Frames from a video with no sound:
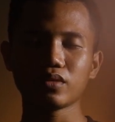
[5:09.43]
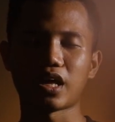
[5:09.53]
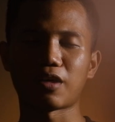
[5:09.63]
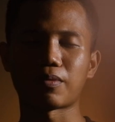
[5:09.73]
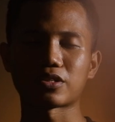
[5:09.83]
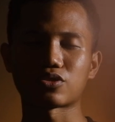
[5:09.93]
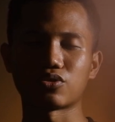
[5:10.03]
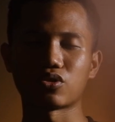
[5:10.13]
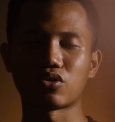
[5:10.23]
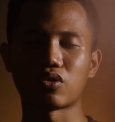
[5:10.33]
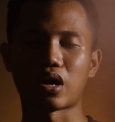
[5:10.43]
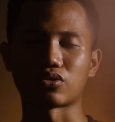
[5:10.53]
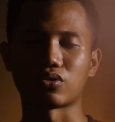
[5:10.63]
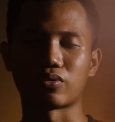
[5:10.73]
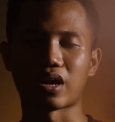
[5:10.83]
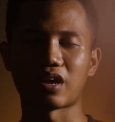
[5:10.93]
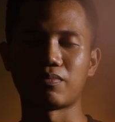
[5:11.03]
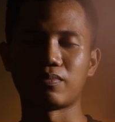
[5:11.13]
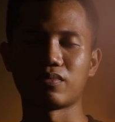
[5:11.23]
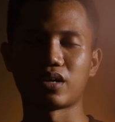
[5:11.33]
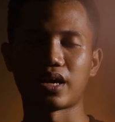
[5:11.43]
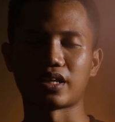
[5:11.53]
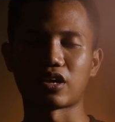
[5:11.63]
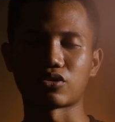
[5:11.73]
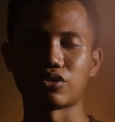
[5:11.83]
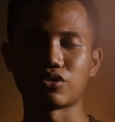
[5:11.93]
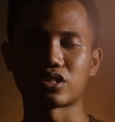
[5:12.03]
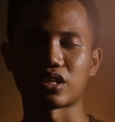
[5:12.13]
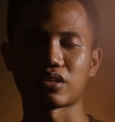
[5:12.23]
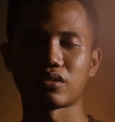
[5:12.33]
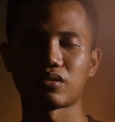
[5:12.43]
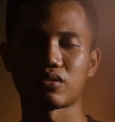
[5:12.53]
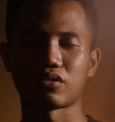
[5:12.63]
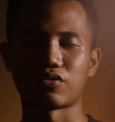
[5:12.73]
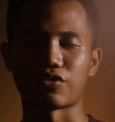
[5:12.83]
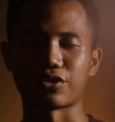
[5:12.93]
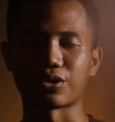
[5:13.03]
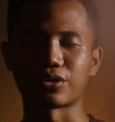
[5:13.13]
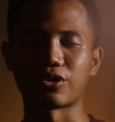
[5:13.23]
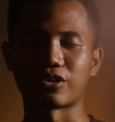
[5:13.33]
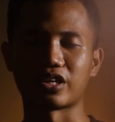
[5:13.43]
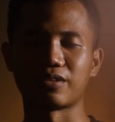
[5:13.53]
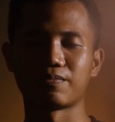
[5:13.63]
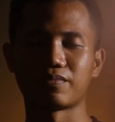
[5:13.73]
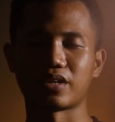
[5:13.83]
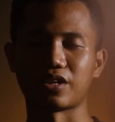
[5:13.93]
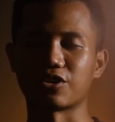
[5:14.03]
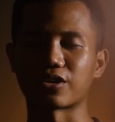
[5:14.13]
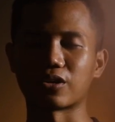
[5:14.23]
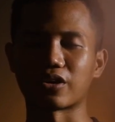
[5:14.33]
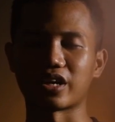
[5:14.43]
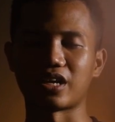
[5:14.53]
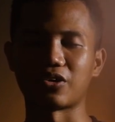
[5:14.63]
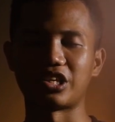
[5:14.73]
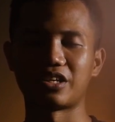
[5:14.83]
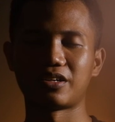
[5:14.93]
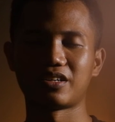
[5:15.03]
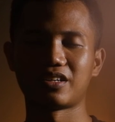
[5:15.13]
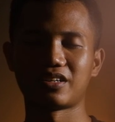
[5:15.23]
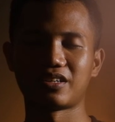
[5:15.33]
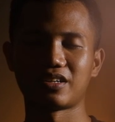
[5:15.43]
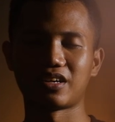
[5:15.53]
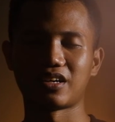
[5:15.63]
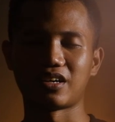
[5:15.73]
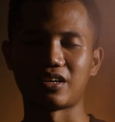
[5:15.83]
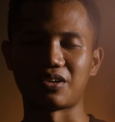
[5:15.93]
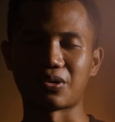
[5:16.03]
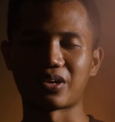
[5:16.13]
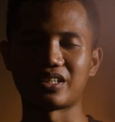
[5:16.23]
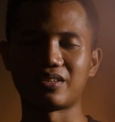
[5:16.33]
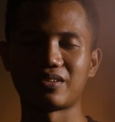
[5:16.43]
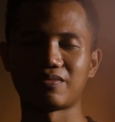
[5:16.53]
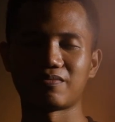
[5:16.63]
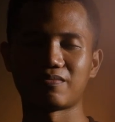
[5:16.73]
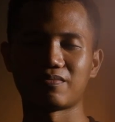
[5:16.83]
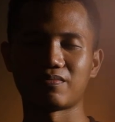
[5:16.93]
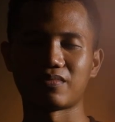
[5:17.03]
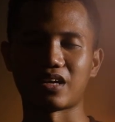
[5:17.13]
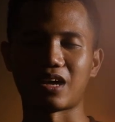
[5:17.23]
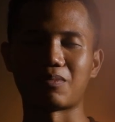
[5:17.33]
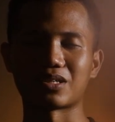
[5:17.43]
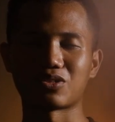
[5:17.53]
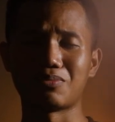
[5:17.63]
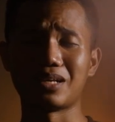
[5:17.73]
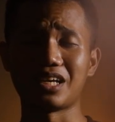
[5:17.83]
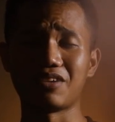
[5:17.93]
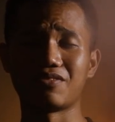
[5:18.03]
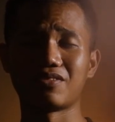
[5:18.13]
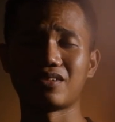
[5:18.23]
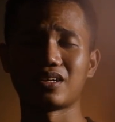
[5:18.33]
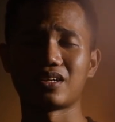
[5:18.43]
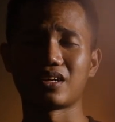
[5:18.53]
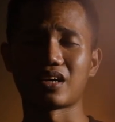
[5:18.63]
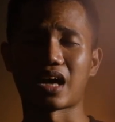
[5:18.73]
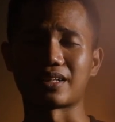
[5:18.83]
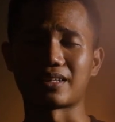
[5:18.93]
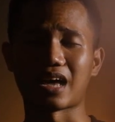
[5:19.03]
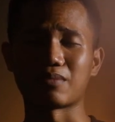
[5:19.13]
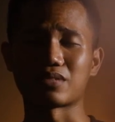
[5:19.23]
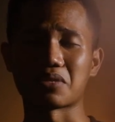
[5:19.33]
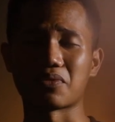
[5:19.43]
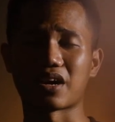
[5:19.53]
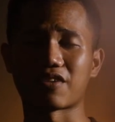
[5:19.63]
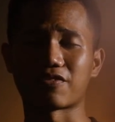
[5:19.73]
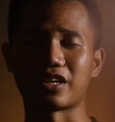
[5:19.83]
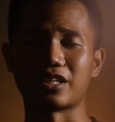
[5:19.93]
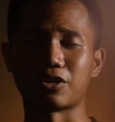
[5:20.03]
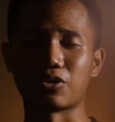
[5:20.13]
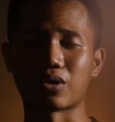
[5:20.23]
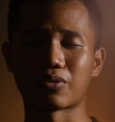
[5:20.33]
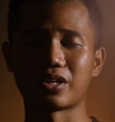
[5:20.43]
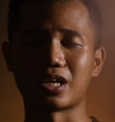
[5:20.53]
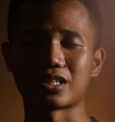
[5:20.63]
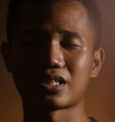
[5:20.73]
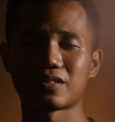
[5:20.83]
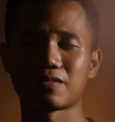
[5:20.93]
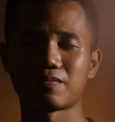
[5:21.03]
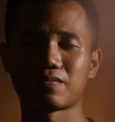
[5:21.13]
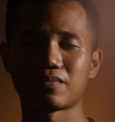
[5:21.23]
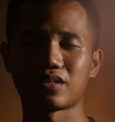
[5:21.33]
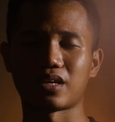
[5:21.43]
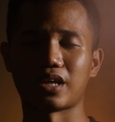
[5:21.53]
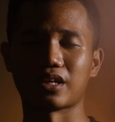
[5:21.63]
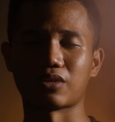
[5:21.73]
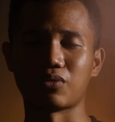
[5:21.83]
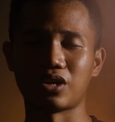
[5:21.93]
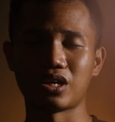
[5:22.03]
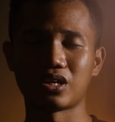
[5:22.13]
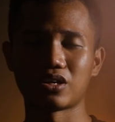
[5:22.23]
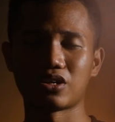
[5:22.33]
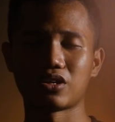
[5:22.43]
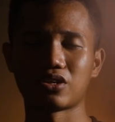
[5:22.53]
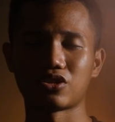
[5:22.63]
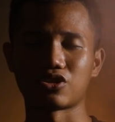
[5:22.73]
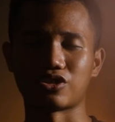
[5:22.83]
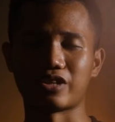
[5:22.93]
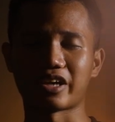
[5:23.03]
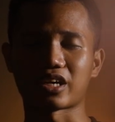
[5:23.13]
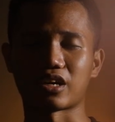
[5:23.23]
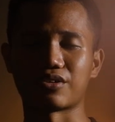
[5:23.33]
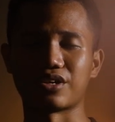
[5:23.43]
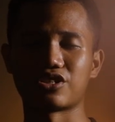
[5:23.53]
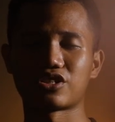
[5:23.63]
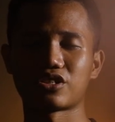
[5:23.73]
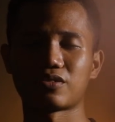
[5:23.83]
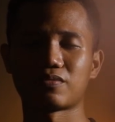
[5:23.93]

Help us to know how to grab and how to use it for your glory and your glory alone. Lord, help us to believe at times that we are afraid that you are with us and that we should take courage.